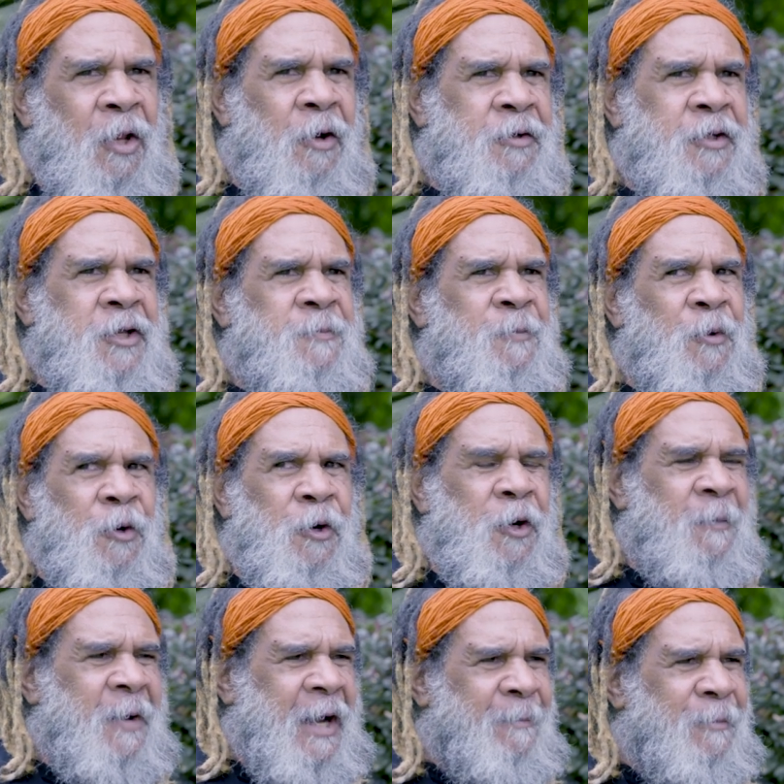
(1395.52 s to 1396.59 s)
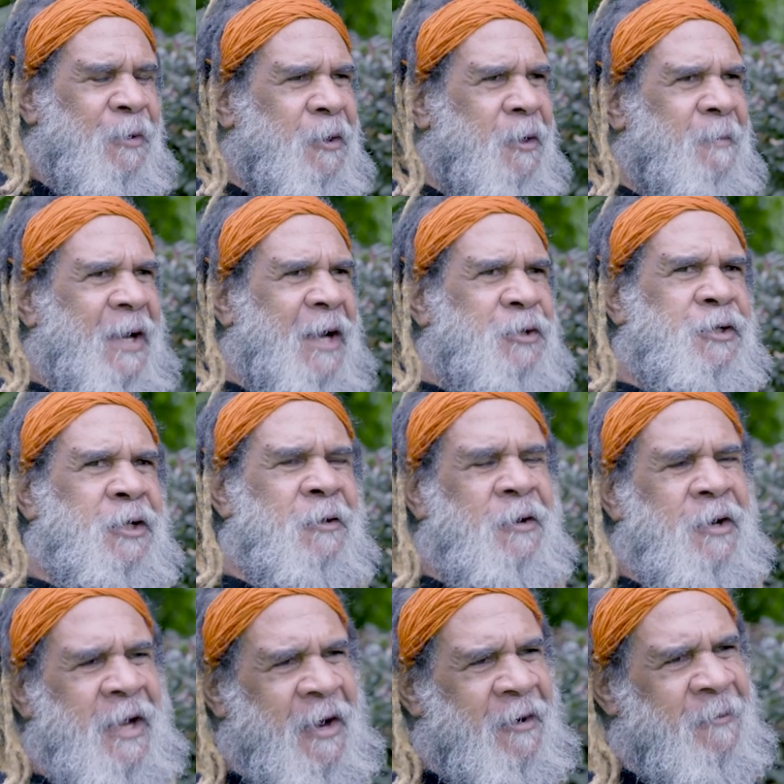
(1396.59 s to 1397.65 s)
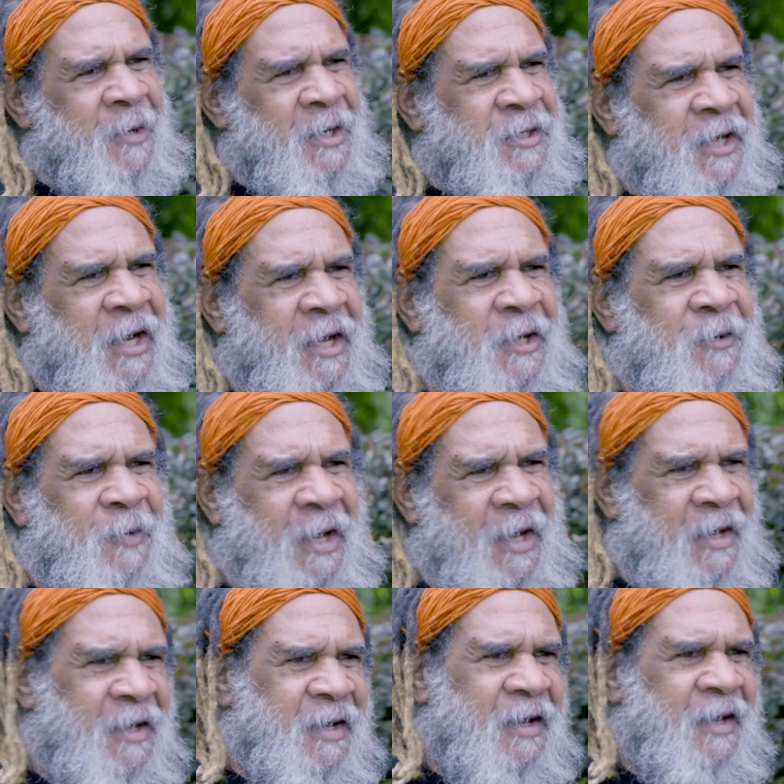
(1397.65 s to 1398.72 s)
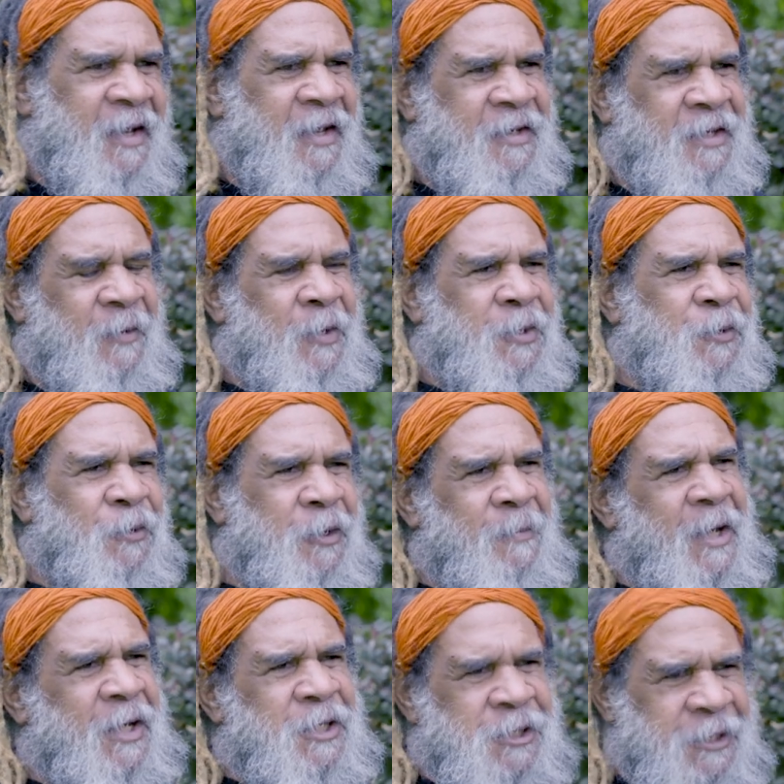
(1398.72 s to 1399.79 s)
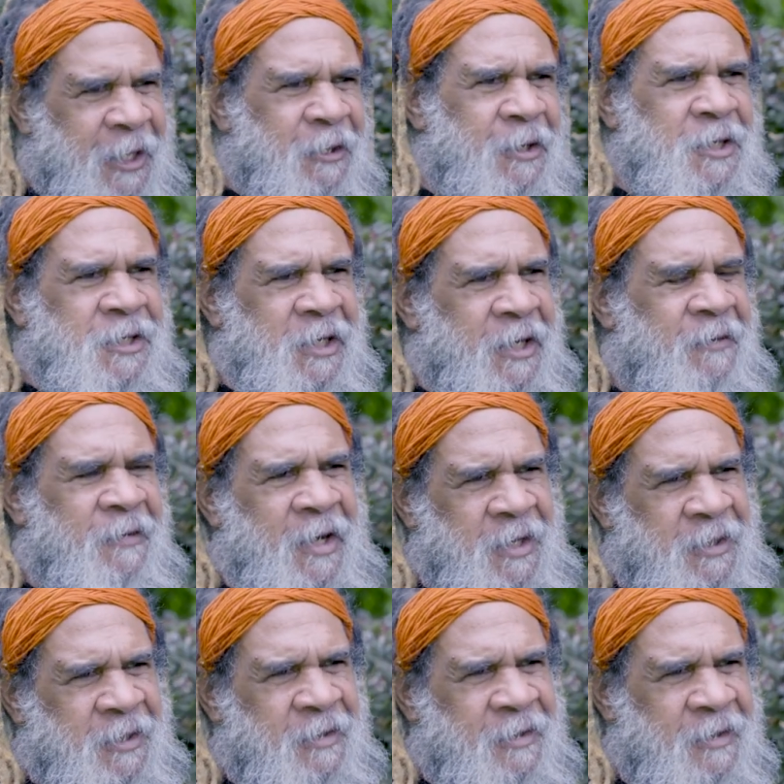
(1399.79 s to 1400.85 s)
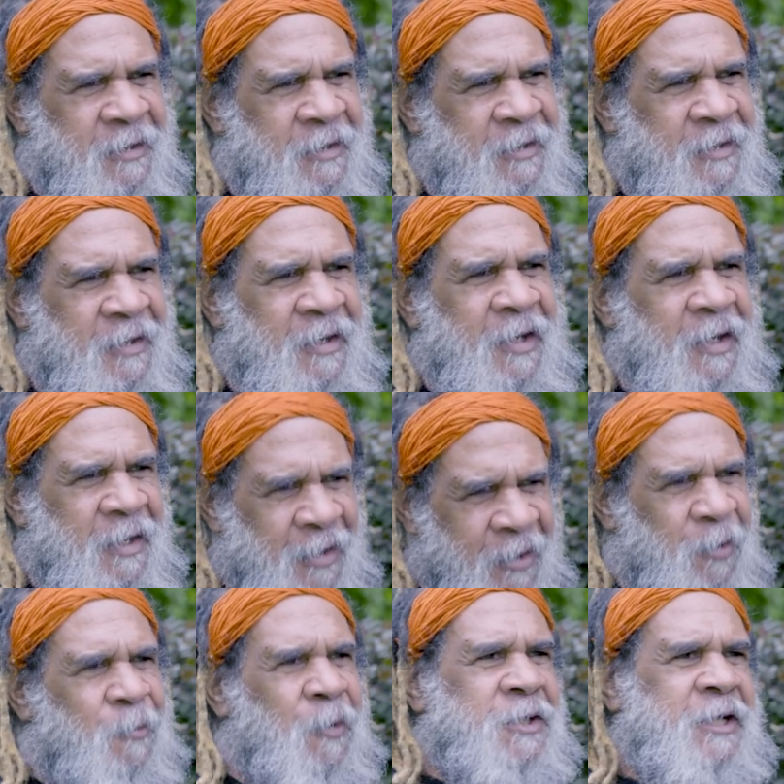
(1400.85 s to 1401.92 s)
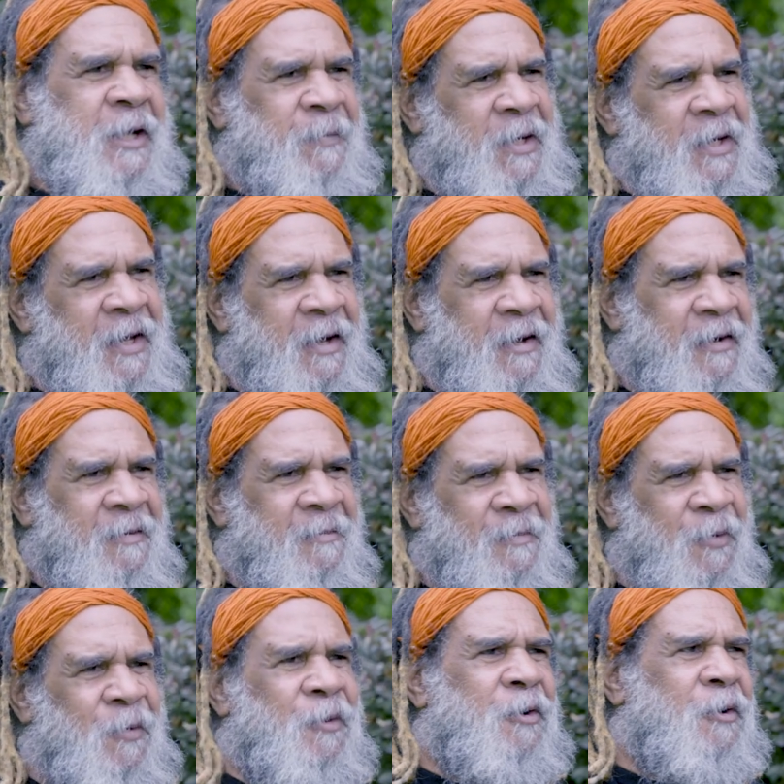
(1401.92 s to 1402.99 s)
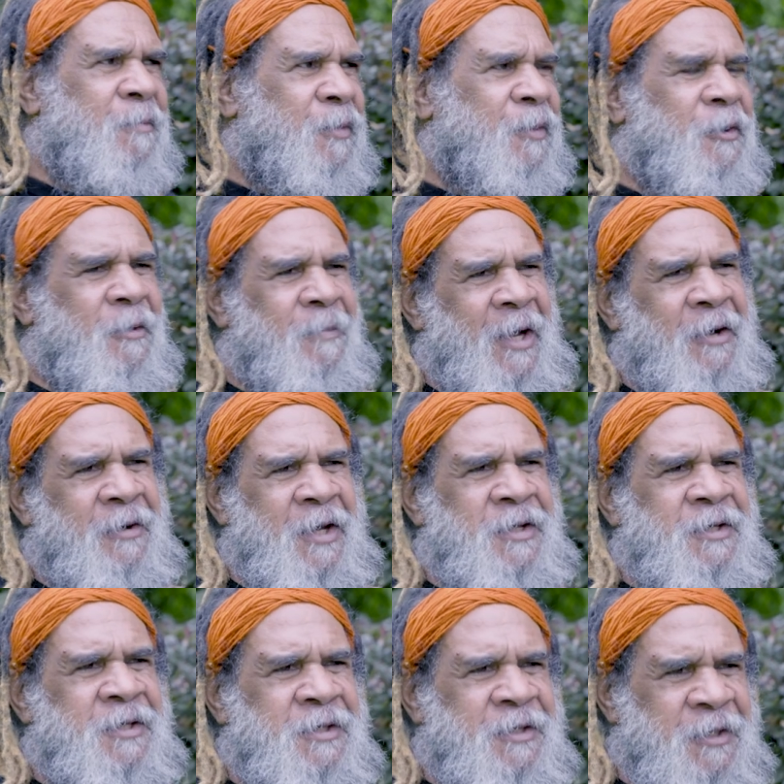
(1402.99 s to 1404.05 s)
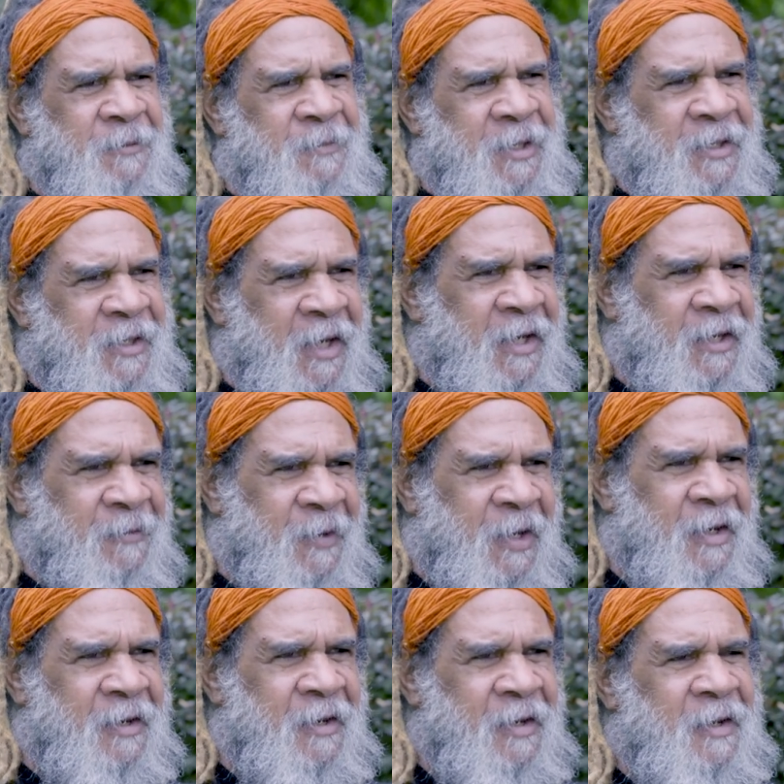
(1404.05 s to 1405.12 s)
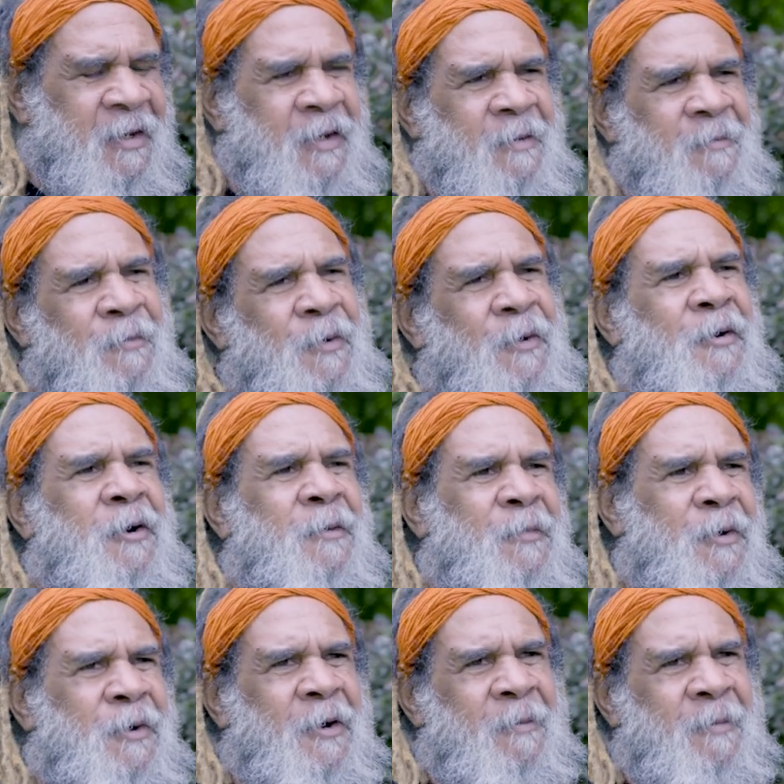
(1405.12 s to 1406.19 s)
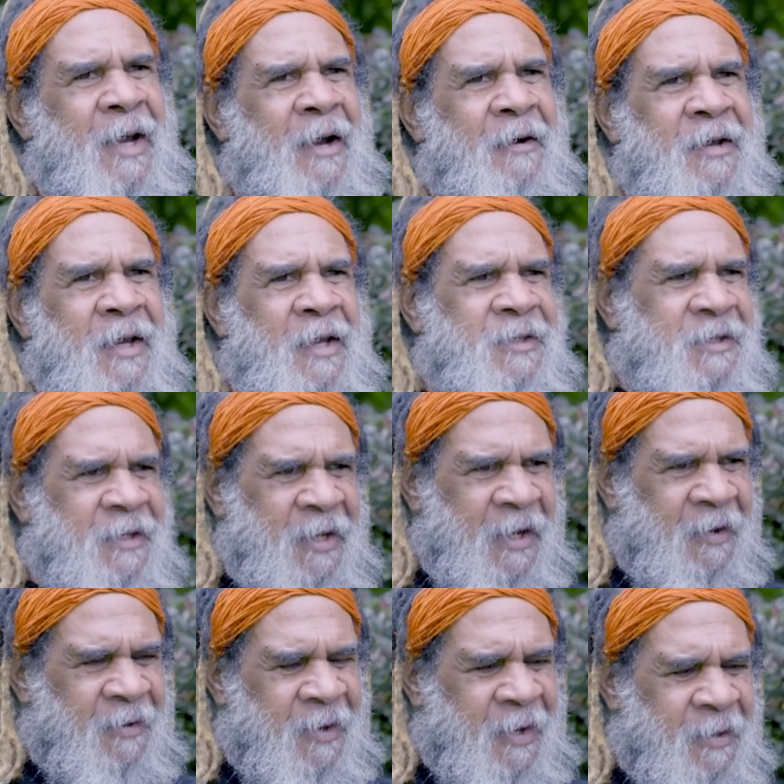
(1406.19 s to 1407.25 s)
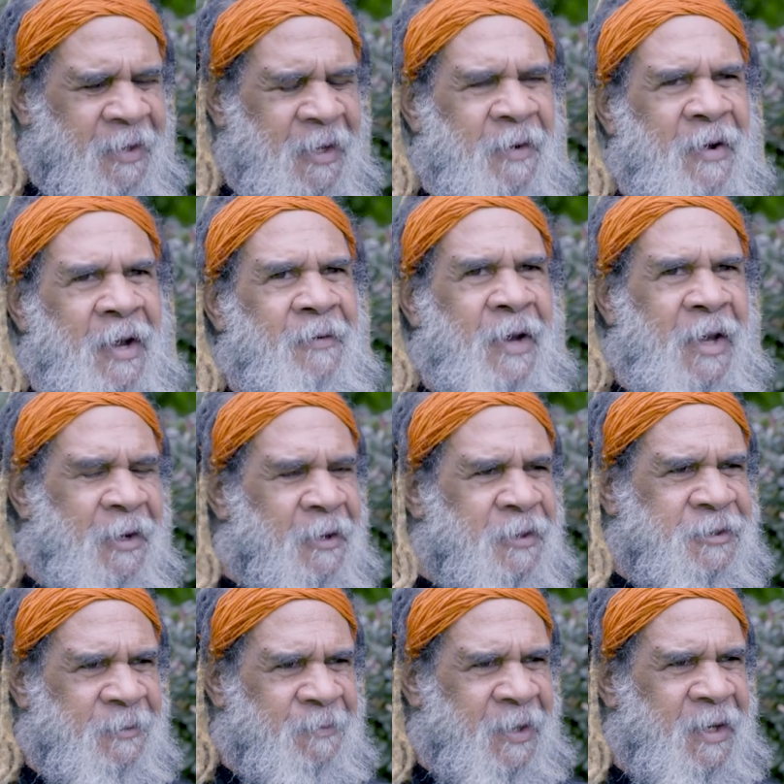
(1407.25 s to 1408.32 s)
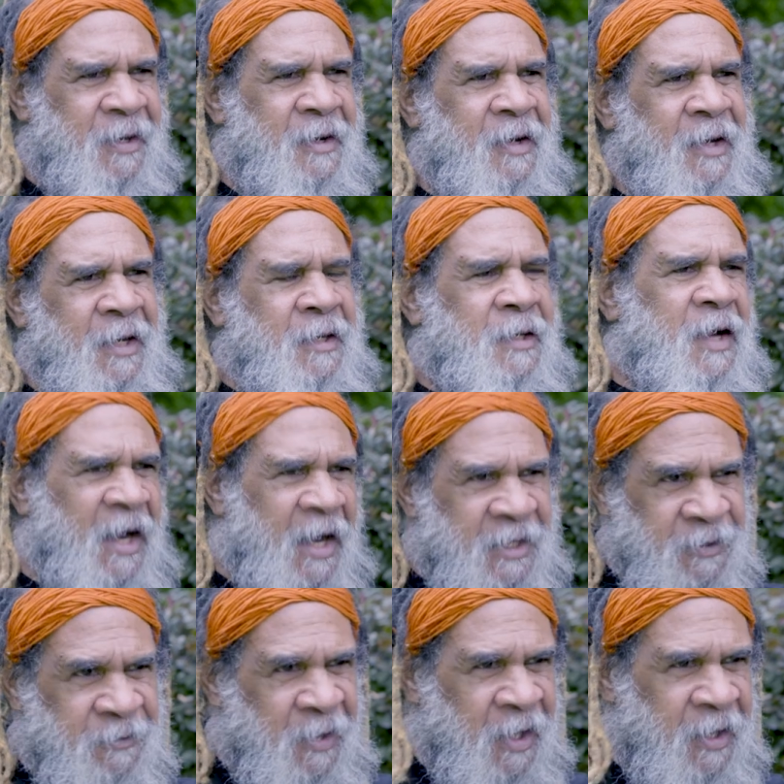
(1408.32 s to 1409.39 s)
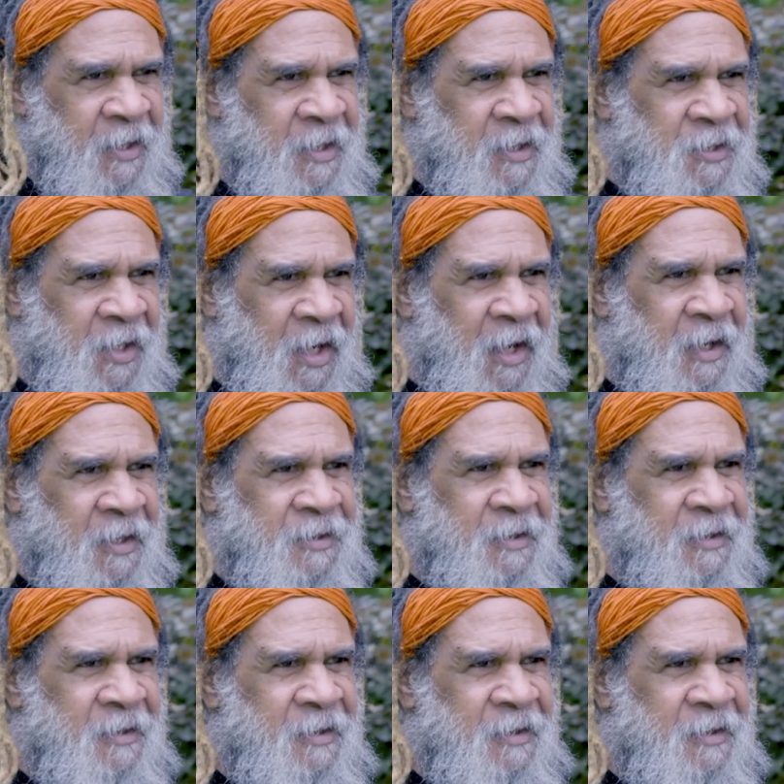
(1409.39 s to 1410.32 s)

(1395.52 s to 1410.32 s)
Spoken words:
Look, there's more of our children now have been taken away. So we talk about the stolen generation. Look what's happening now. More and more of our kids are still being taken away. More and more of our kids and our adults have been incarcerated in jails.